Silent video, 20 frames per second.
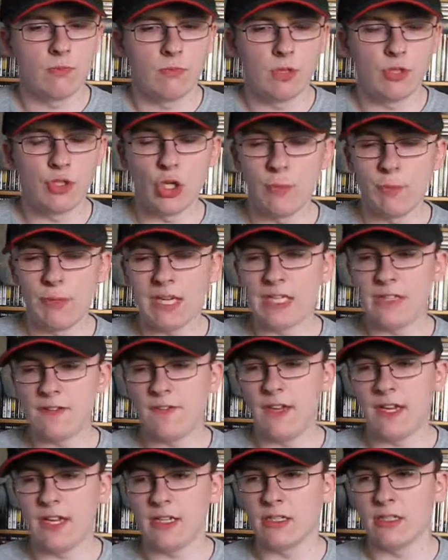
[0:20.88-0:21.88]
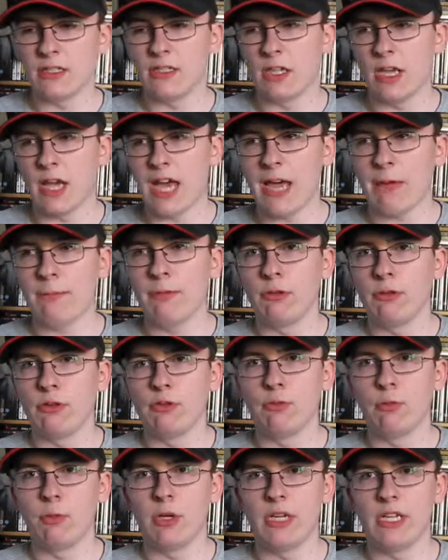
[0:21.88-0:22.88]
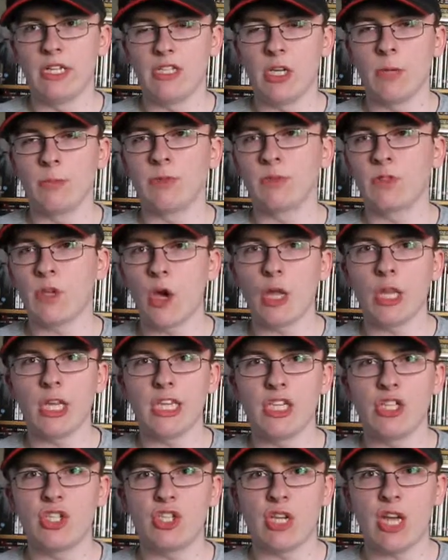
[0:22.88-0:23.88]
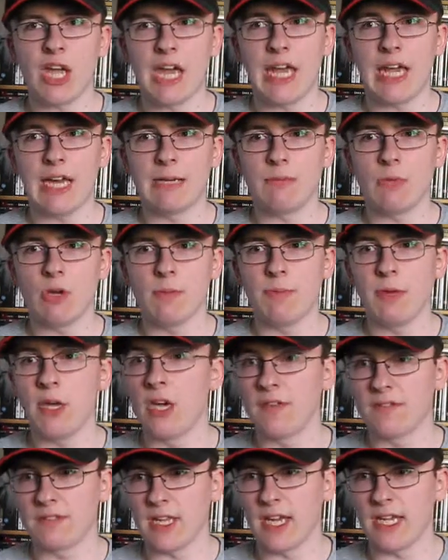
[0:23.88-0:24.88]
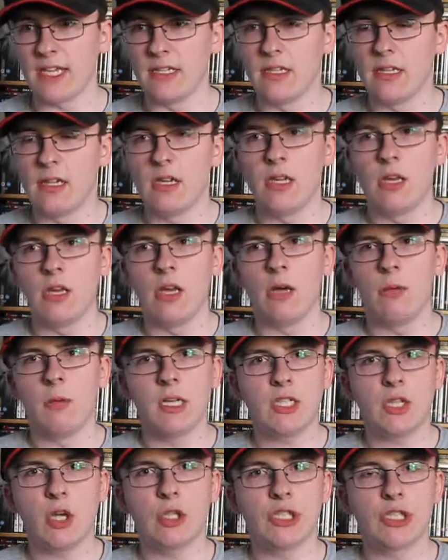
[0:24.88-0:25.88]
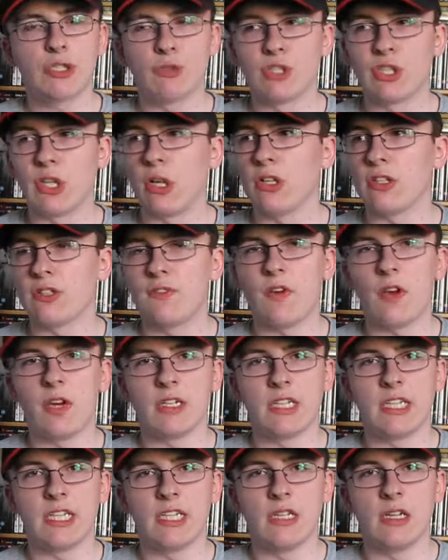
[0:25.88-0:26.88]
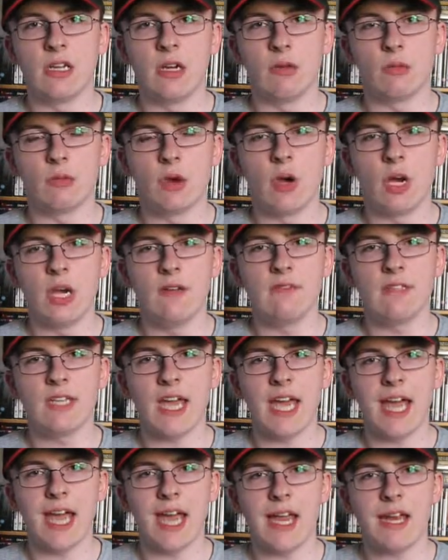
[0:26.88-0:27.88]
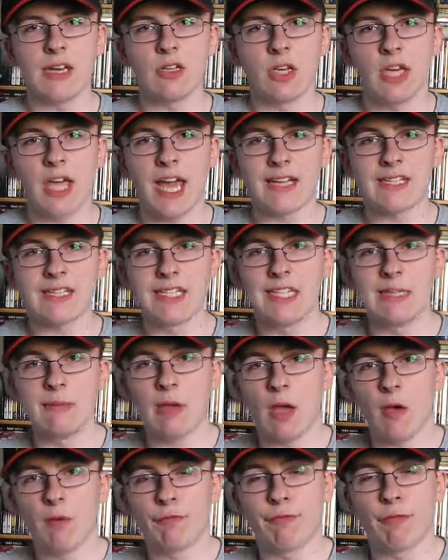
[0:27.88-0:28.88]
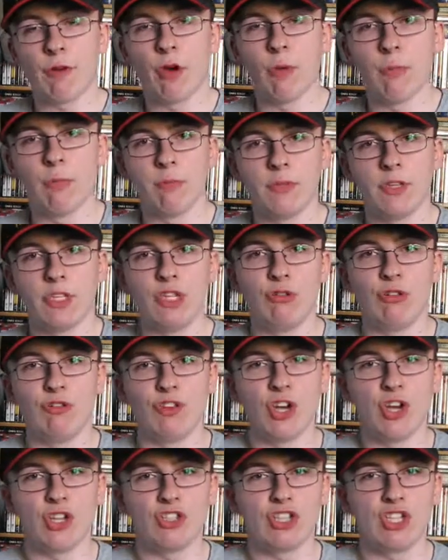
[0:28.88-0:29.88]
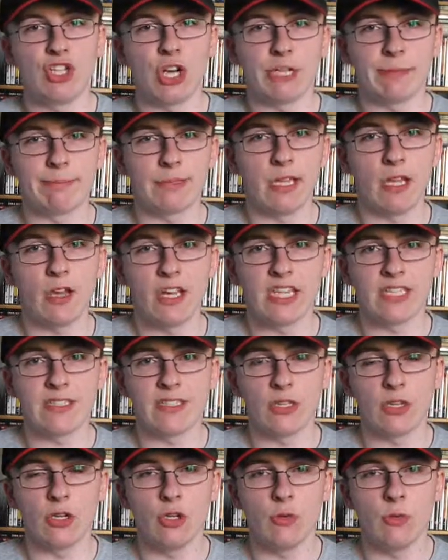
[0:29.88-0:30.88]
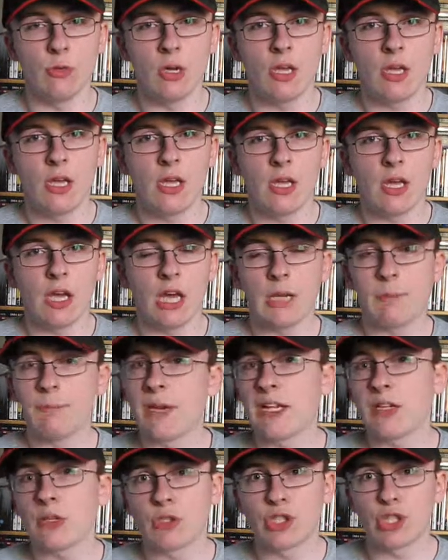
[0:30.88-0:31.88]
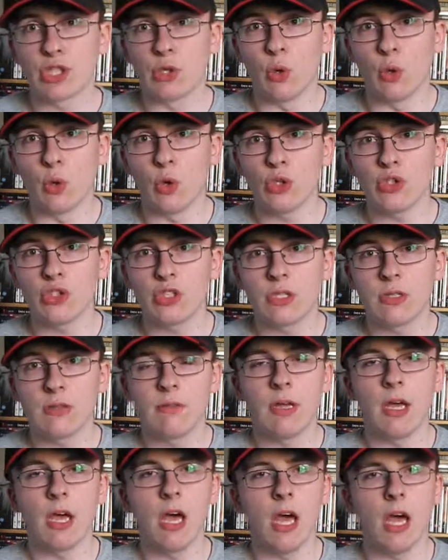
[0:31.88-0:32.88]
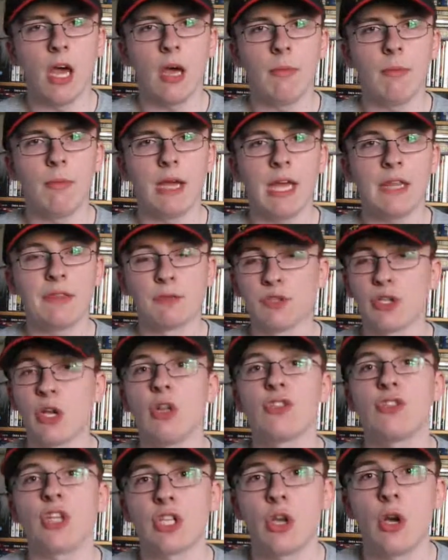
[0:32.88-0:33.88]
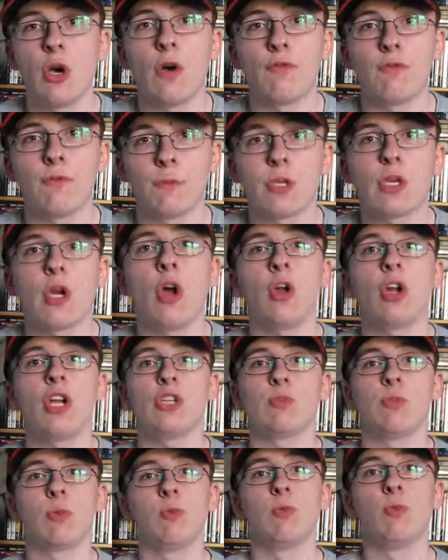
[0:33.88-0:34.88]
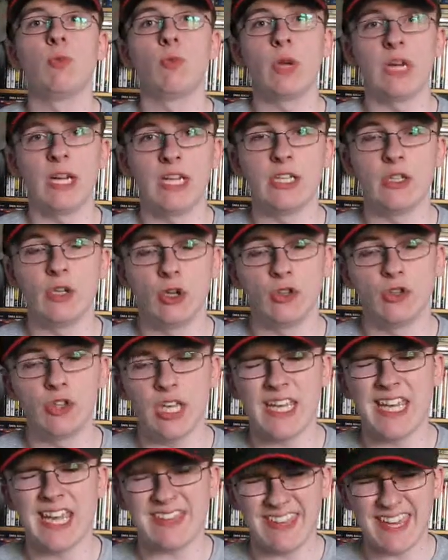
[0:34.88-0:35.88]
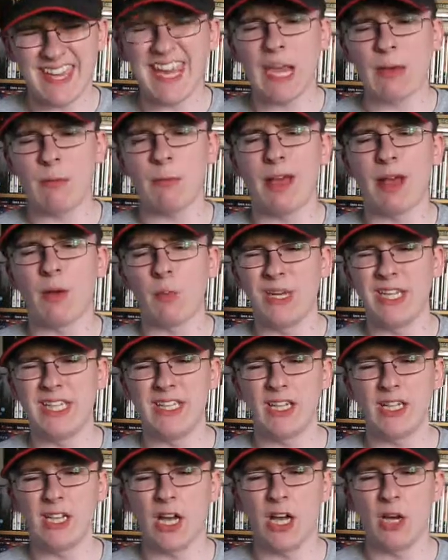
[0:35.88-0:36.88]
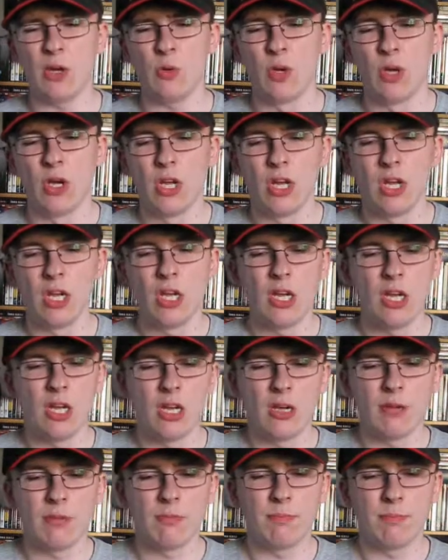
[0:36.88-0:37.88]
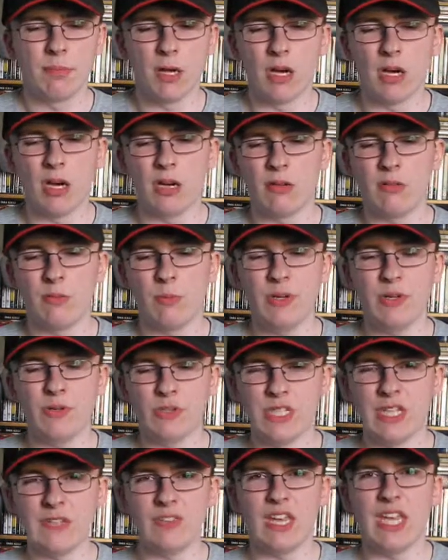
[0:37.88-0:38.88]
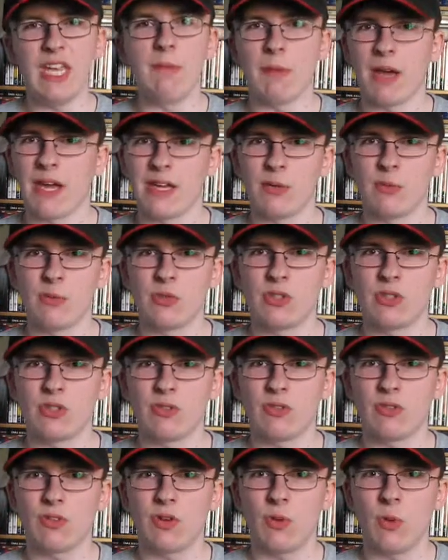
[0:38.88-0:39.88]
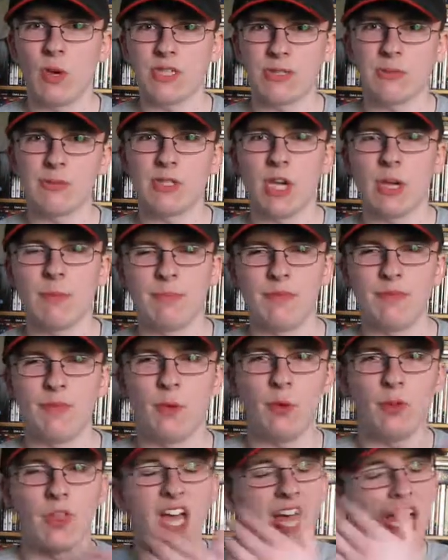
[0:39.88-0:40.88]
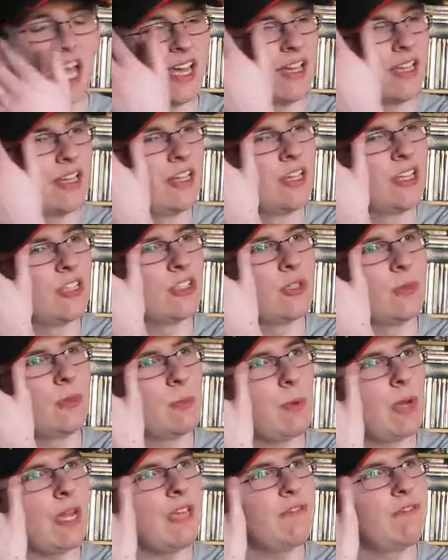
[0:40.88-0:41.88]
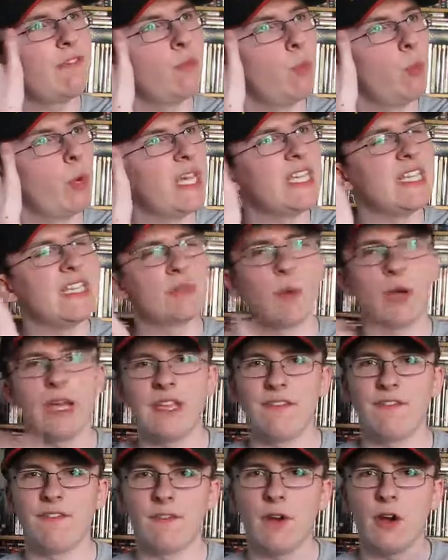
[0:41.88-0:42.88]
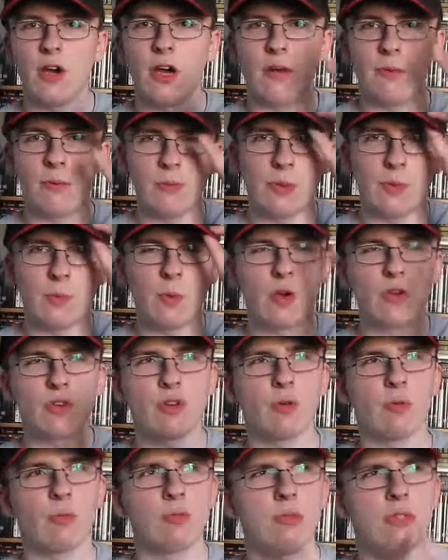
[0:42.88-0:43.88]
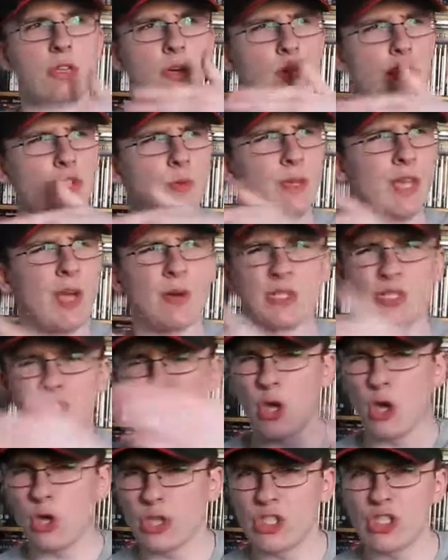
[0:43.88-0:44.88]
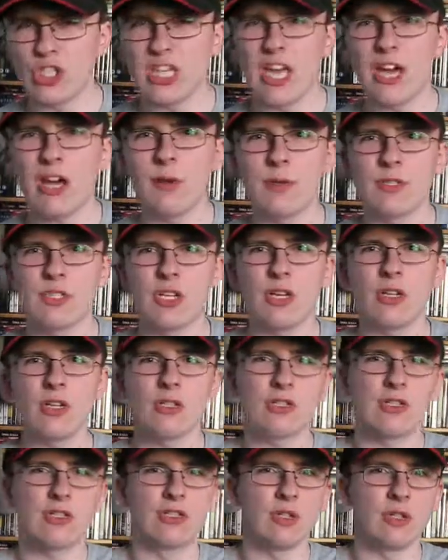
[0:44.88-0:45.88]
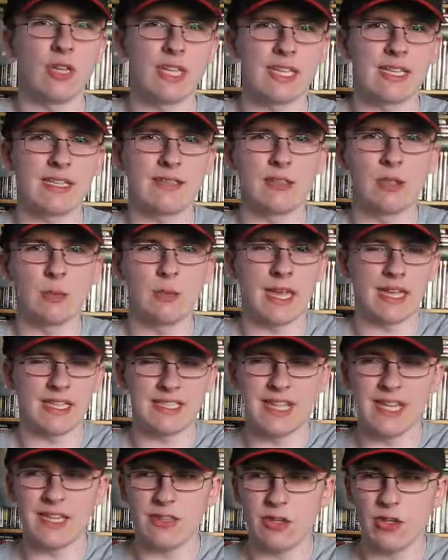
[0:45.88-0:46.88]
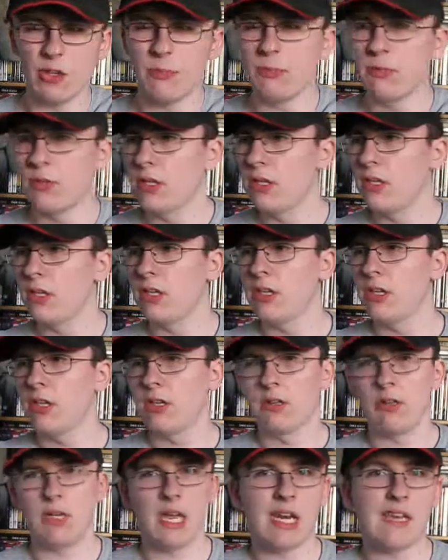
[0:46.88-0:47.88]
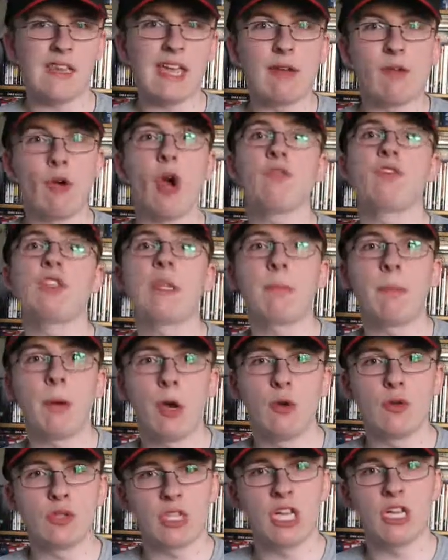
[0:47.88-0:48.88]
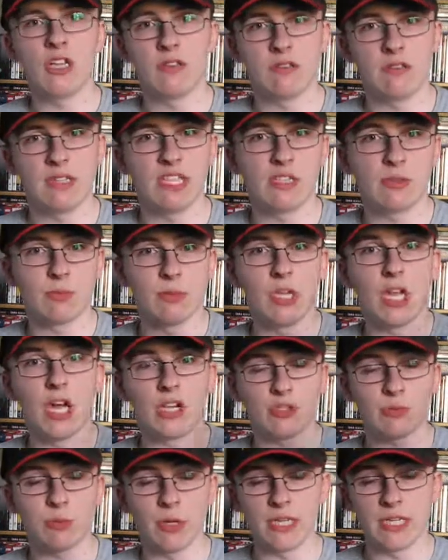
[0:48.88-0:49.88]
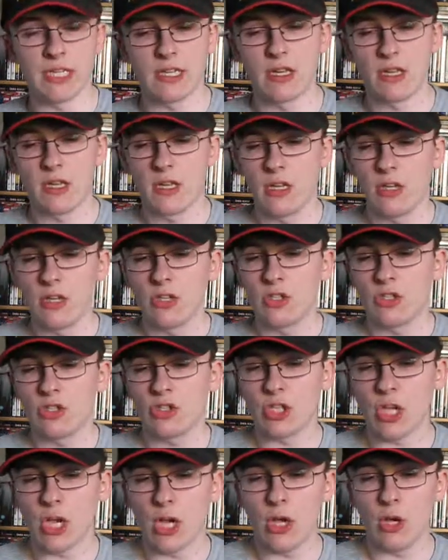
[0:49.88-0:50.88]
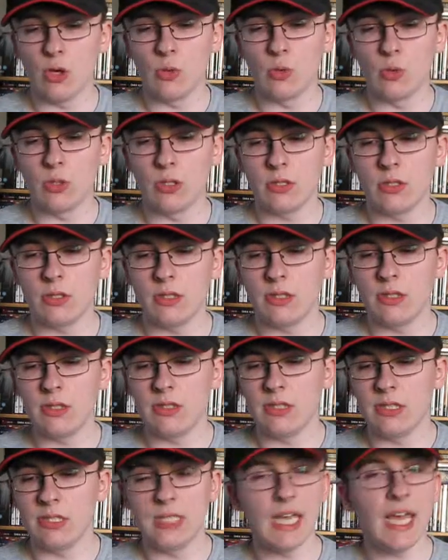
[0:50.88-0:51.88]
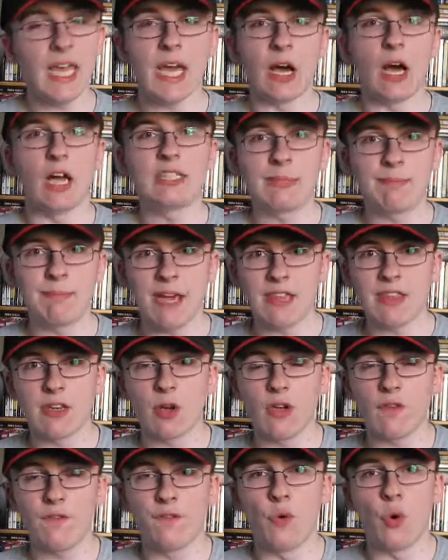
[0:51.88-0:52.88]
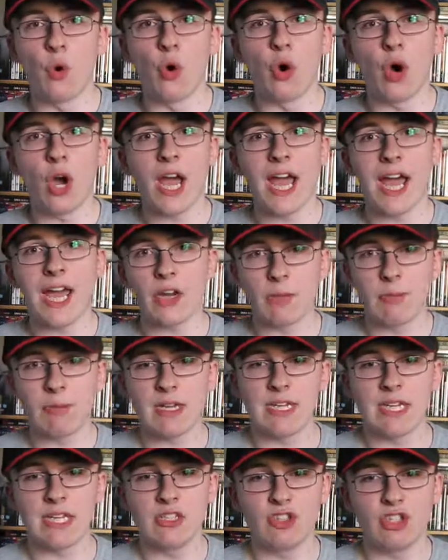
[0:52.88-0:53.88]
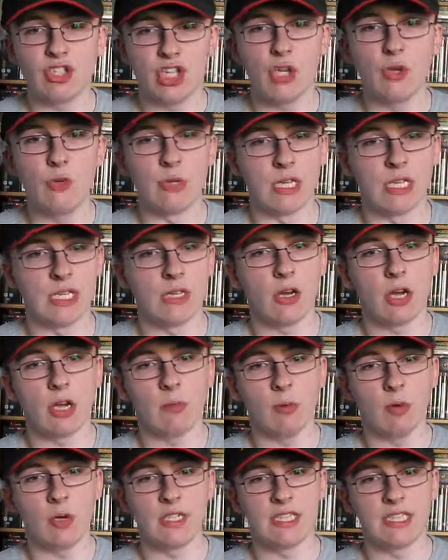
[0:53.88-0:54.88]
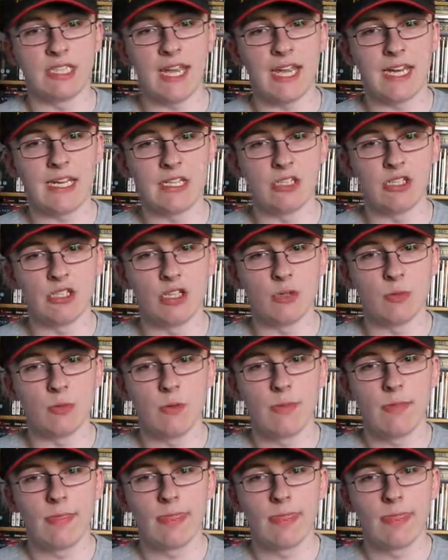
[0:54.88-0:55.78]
The two biggest things that happened were in terms of college and my birthday. My college results finally arrived, and I had an email from the university I'd applied to, and I've made it onto the course, and the results I got from the college were really good. They came about a week ago, but we'd received the emails quite some time before that. So we'd waiting for weeks, we were wondering, you know, do we go into the college to get our results, do we get sent them, and they arrived in the post this last week. So, yeah, I did better than I thought, and I made it into the uni I wanted to get into.